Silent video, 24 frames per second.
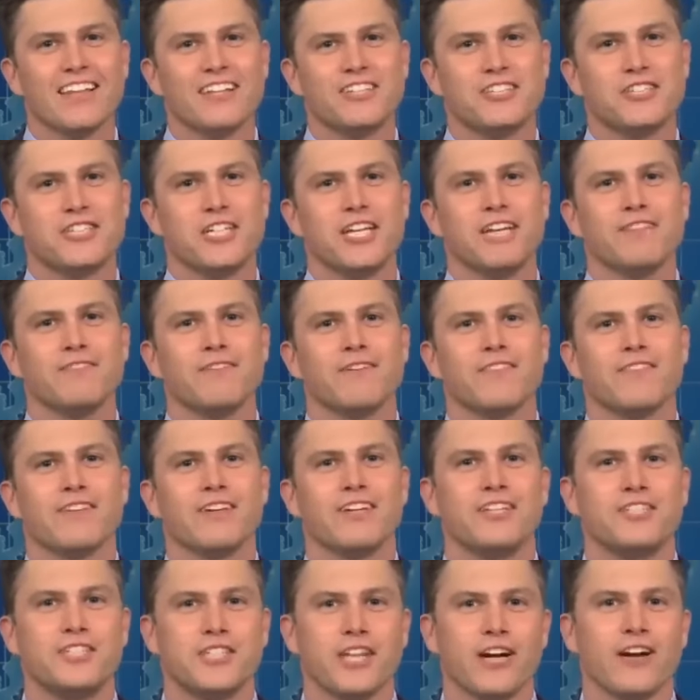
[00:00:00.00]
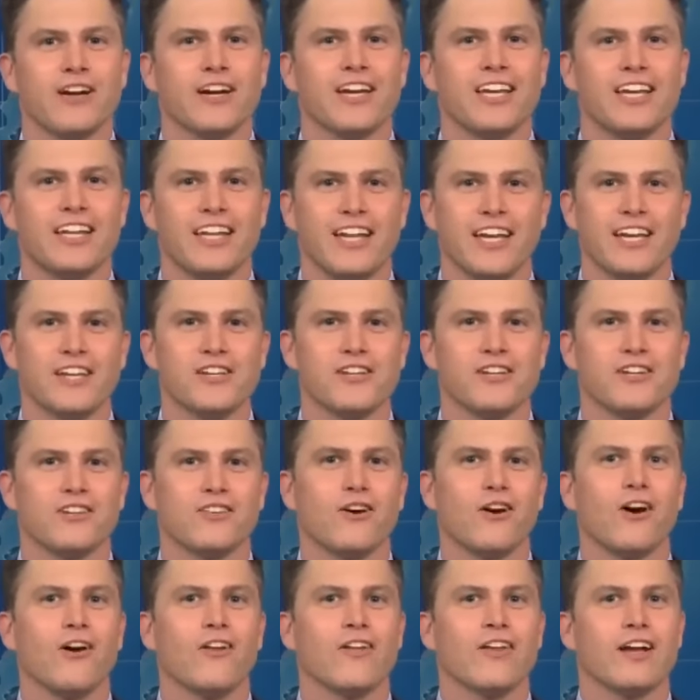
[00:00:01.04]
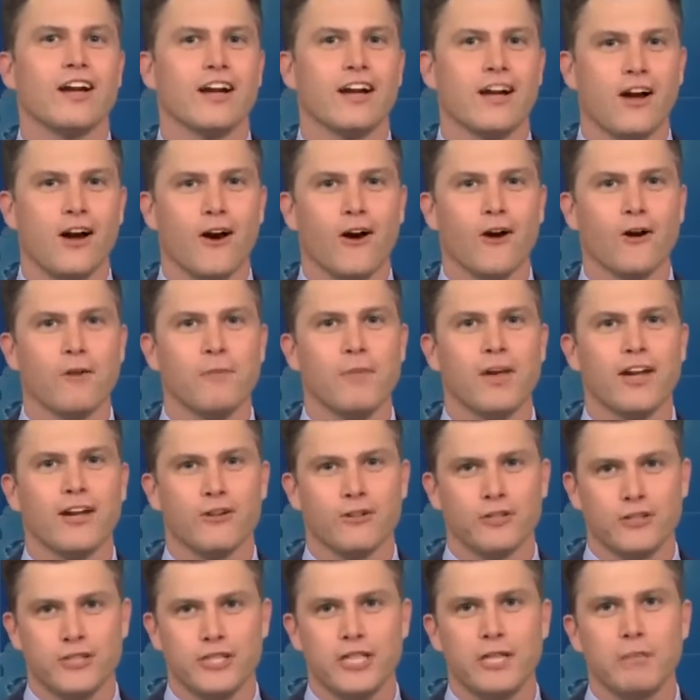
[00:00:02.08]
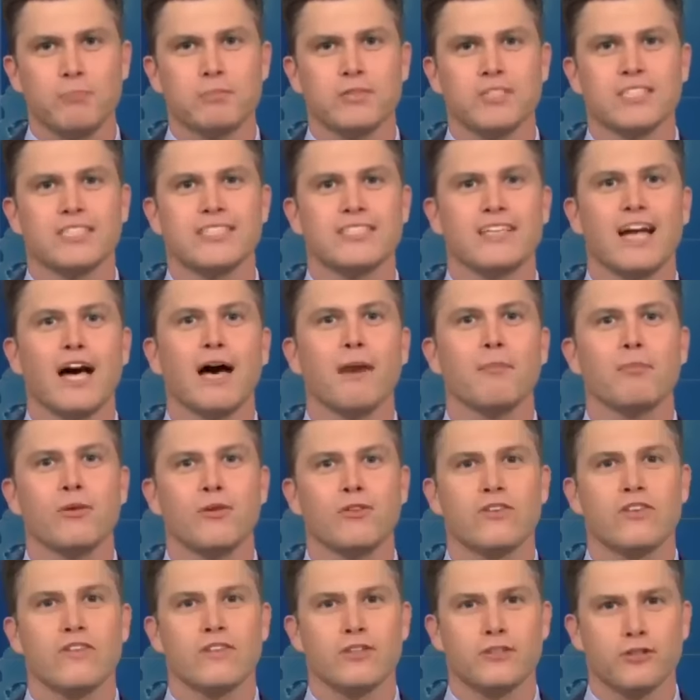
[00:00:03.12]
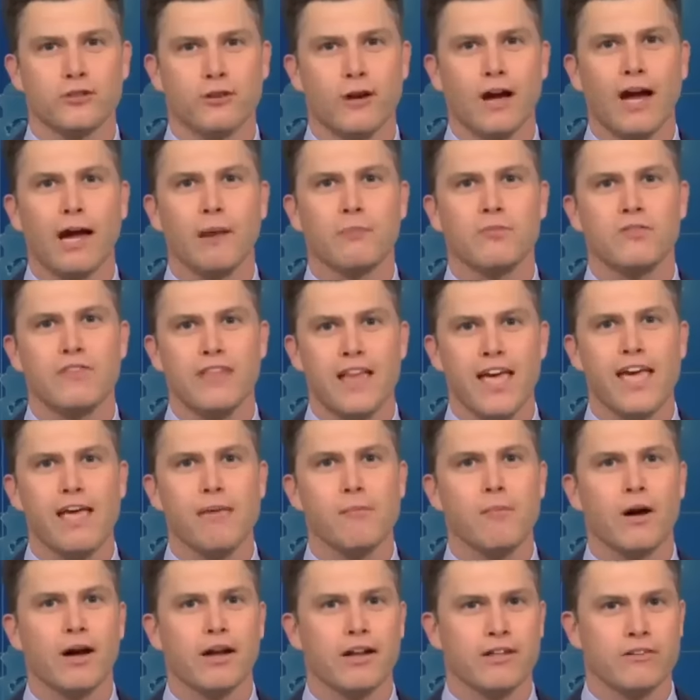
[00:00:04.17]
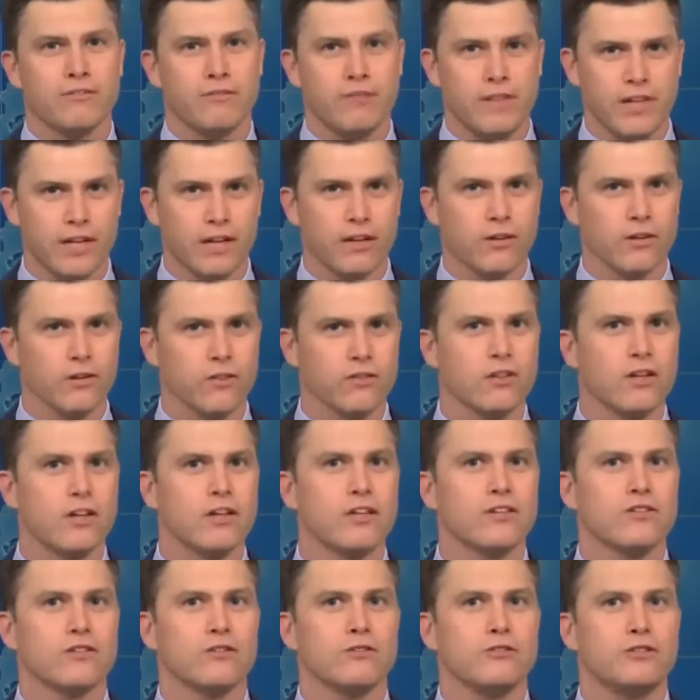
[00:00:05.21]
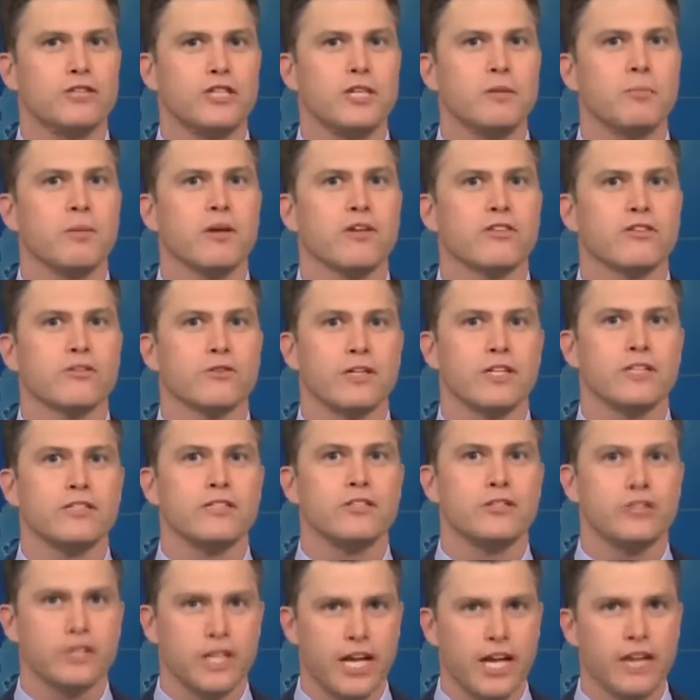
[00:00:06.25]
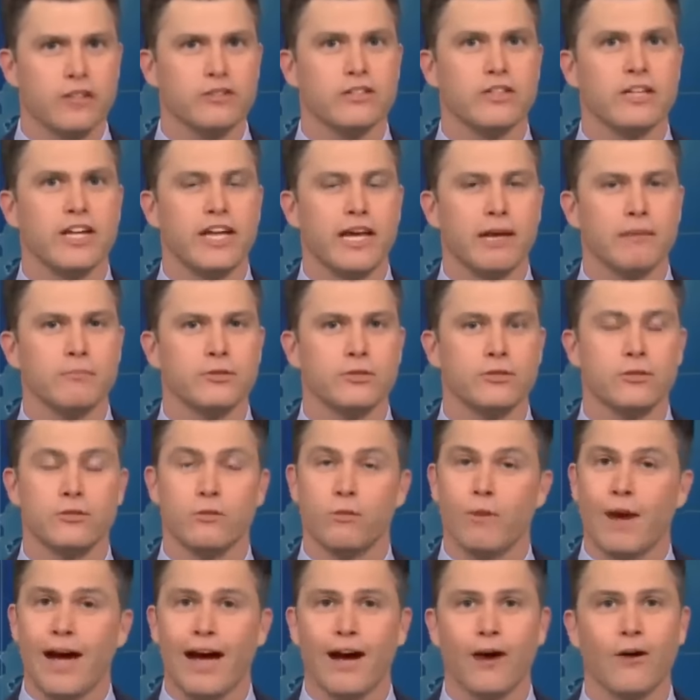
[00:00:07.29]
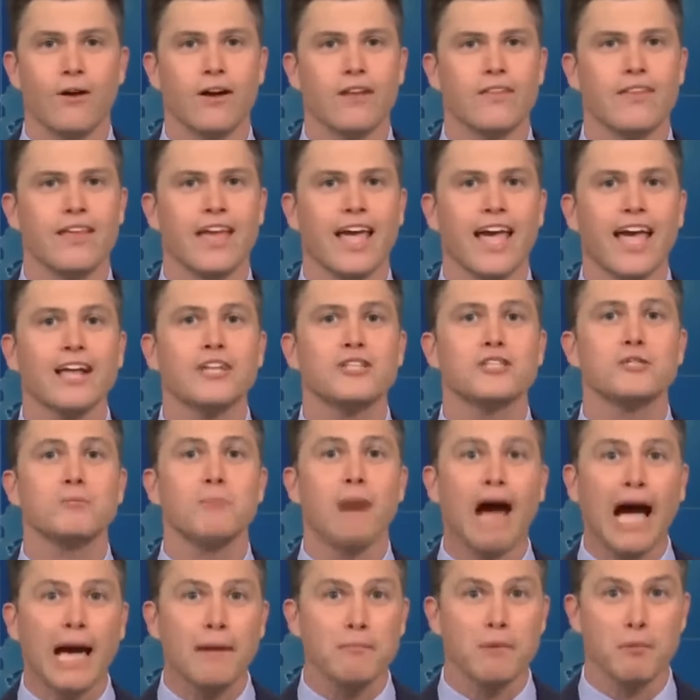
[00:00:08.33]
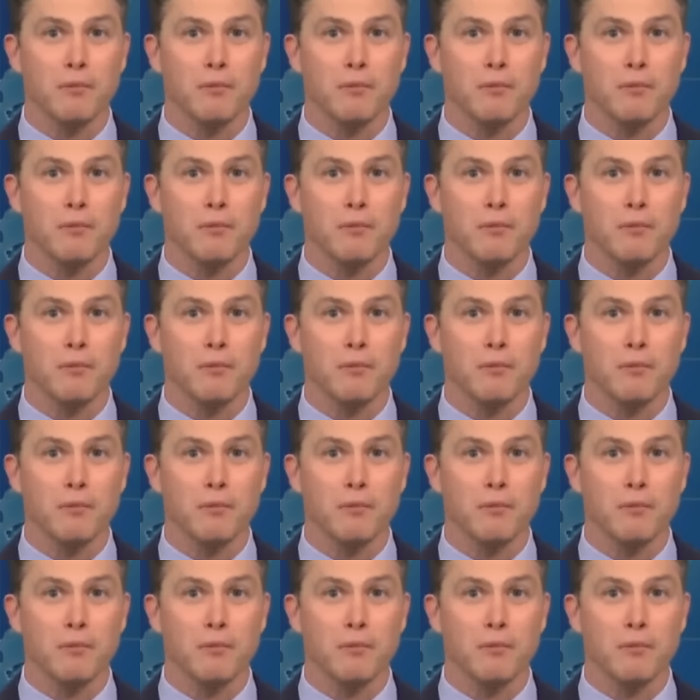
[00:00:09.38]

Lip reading: chief of the Cherokee Nation is calling on car maker Jeep to stop using the tribe's name on its vehicles. So Jeep has agreed to change the name to, wow, the Aunt Jemima